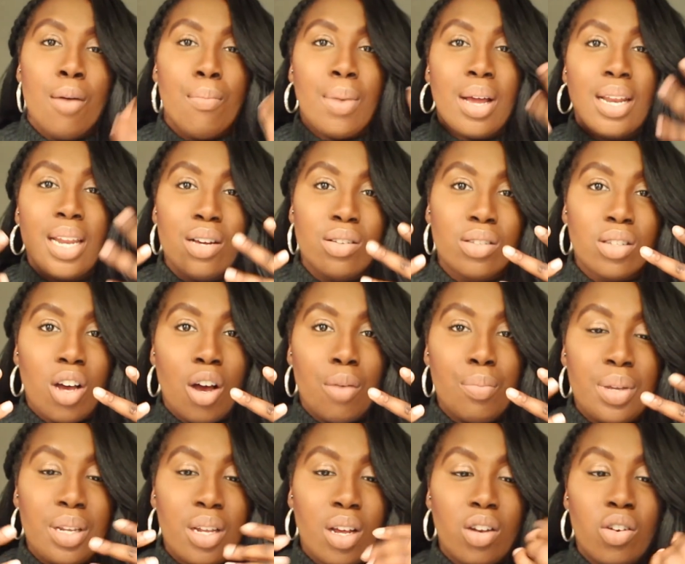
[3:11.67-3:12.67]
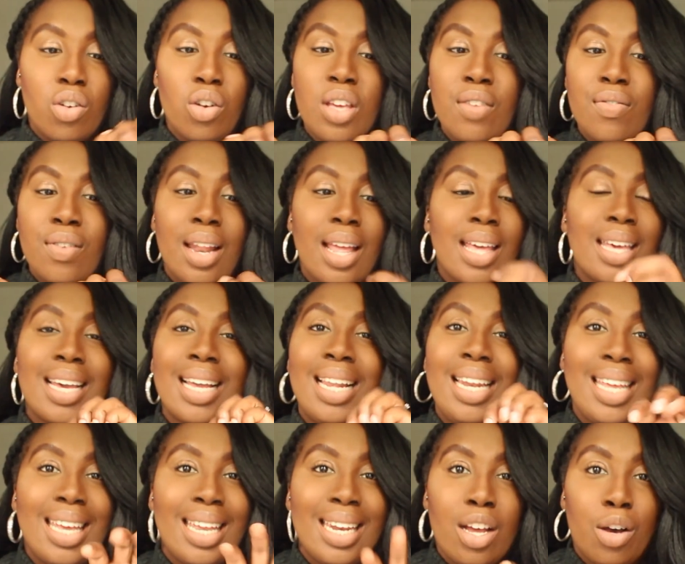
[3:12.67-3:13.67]
My nails can't be done, not even like
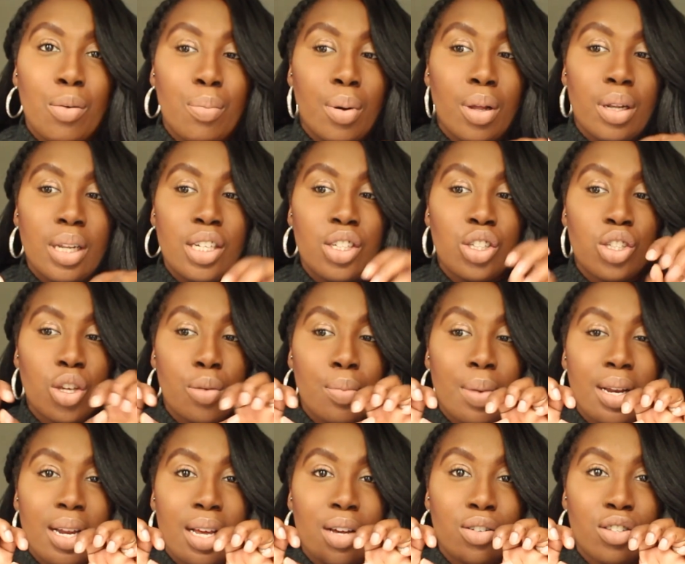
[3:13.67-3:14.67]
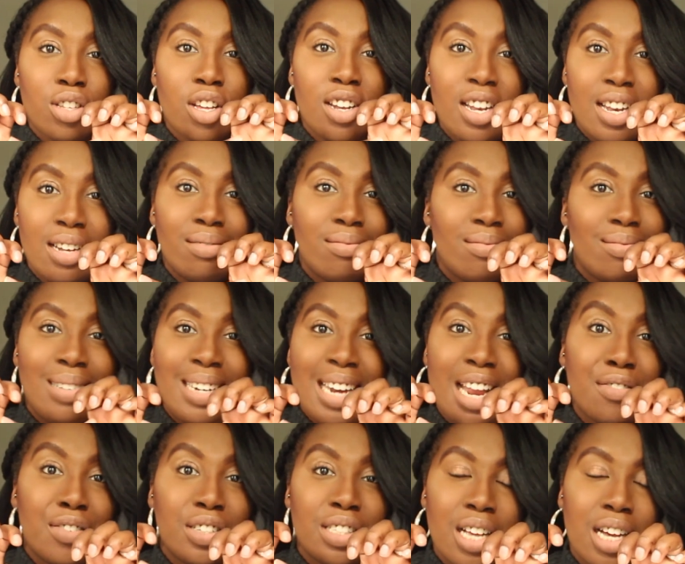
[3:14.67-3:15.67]
clear nail polish, so my nails are
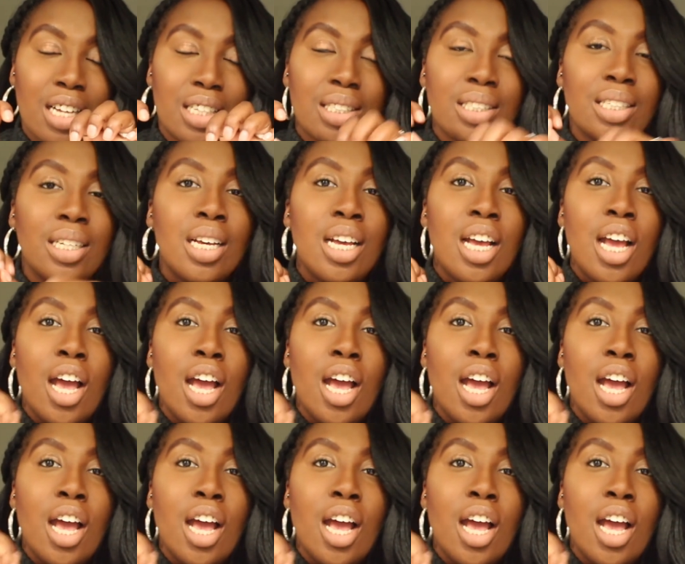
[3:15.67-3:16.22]
never done.